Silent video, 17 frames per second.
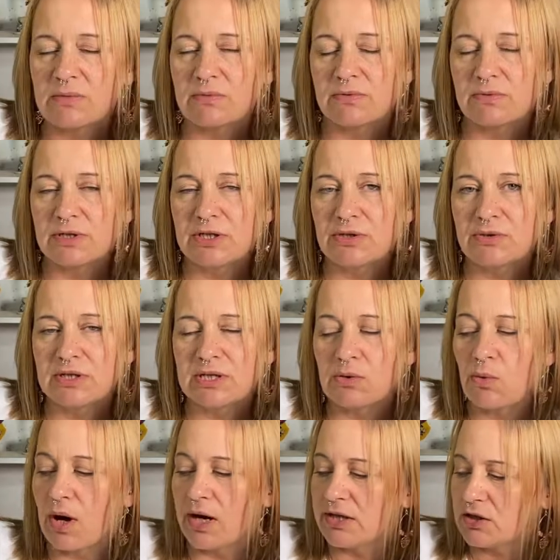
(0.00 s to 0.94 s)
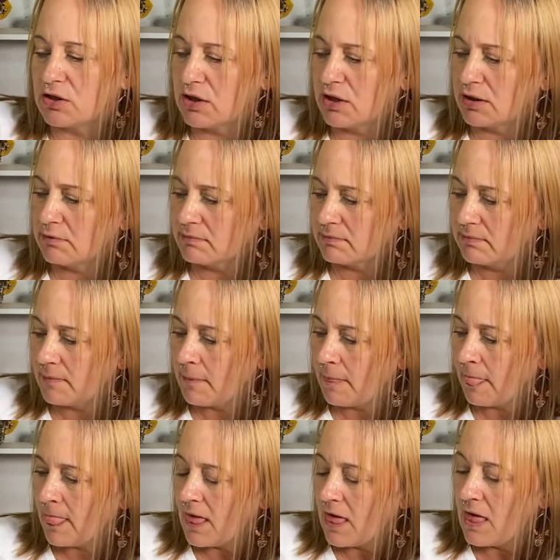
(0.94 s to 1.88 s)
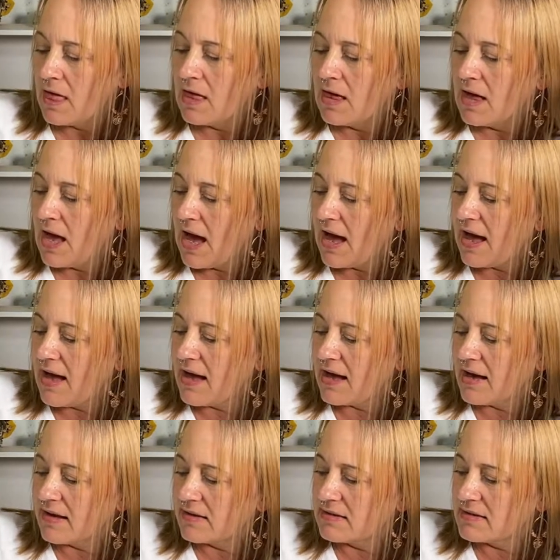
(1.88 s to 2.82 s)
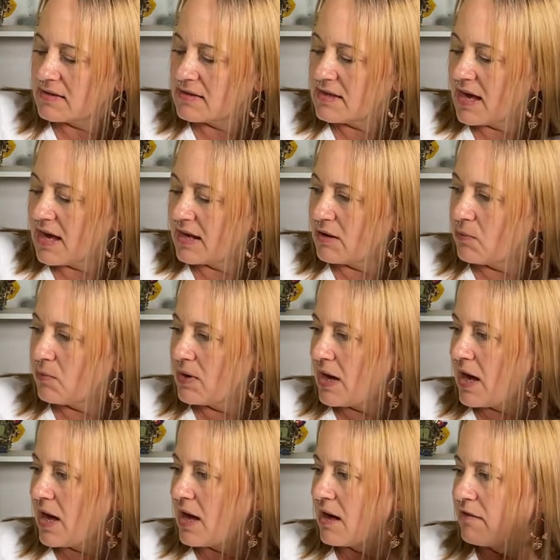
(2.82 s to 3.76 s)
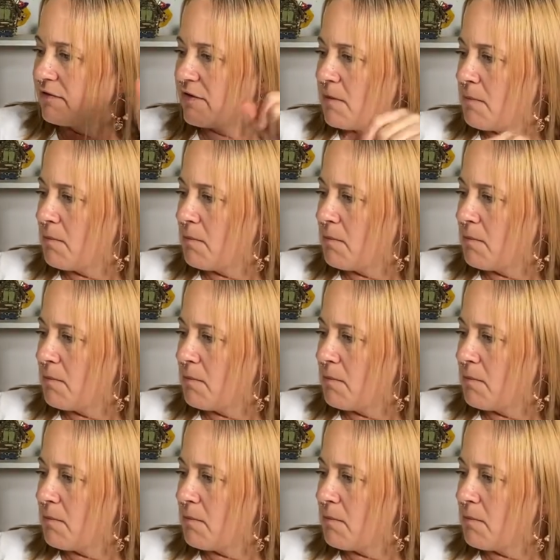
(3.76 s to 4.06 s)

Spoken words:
I'll be using quite soon. And then we have